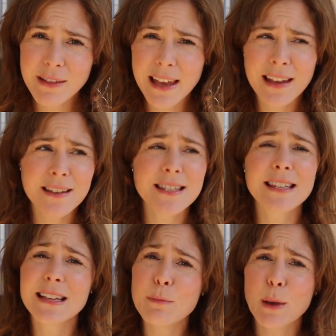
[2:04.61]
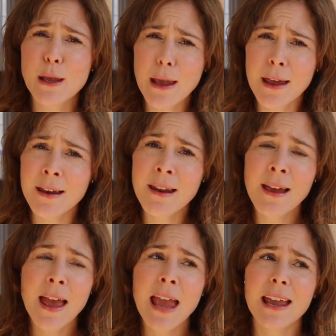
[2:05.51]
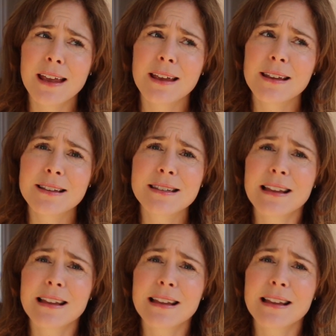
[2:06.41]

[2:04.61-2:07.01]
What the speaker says: like, sleeping in is